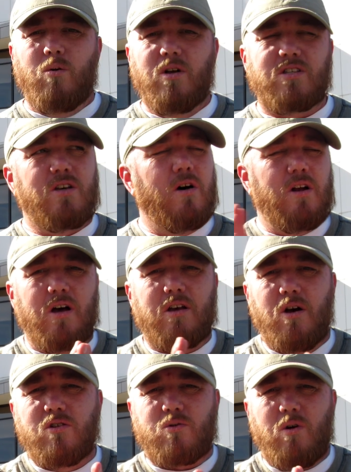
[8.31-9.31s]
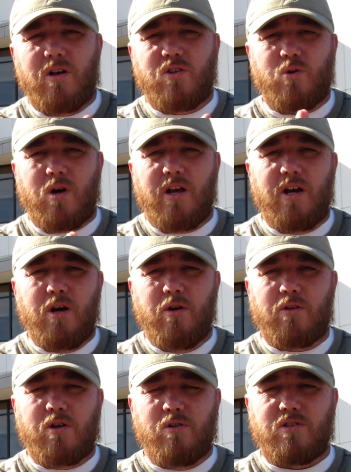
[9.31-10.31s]
What's going on, Ghost Squad? Trey
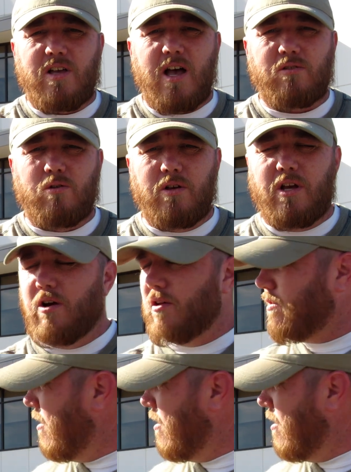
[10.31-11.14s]
here, the Ghost Tactical, here